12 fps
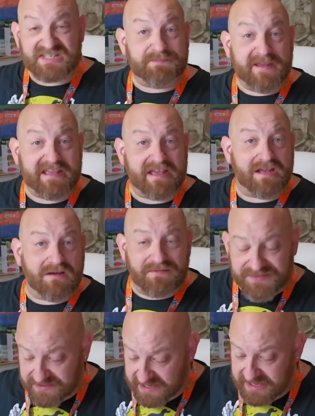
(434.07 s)
Speaking
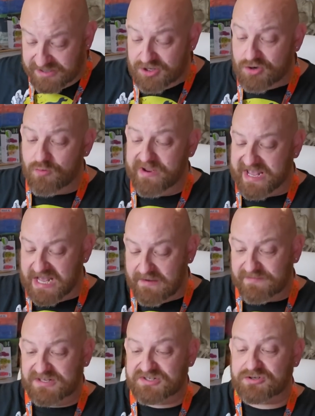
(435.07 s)
of thank you, we
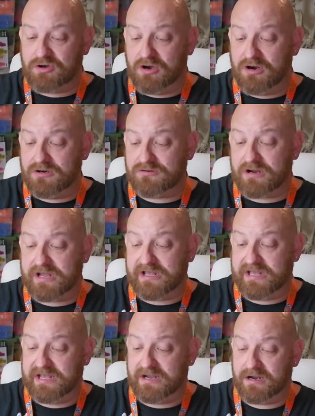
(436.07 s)
have this card right
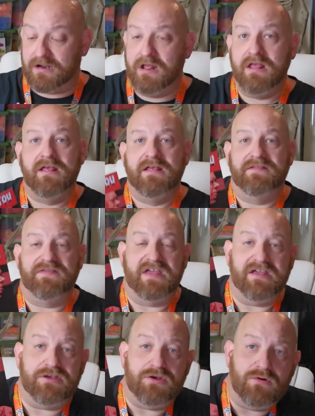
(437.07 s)
here
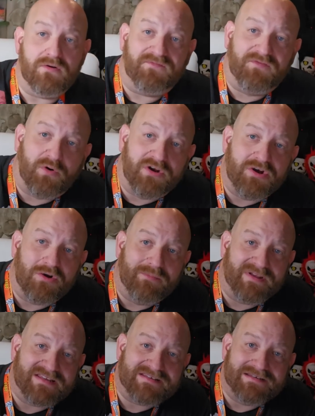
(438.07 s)
Thank you for your
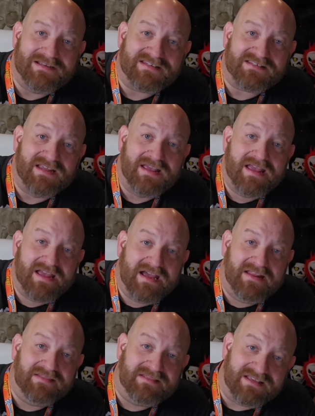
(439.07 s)
business.
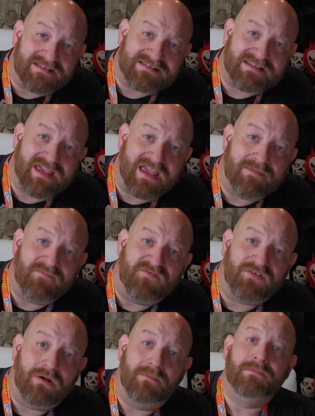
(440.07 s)
And this came
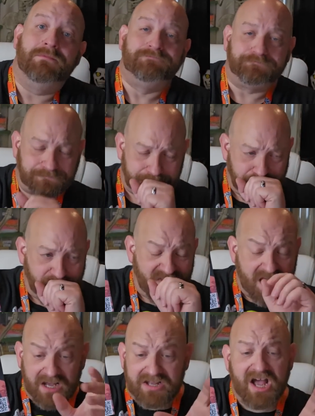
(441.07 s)
from
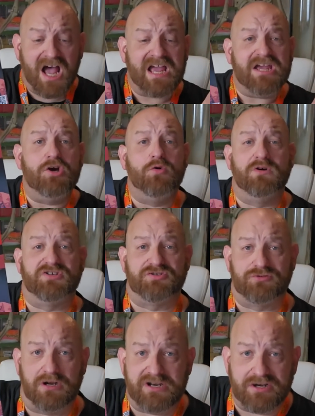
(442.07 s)
a guy who was
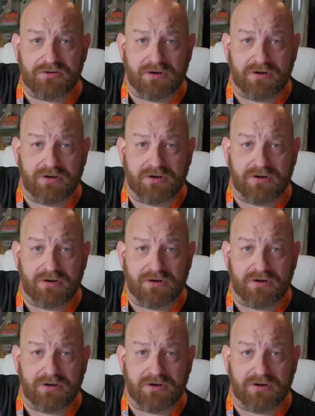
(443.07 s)
running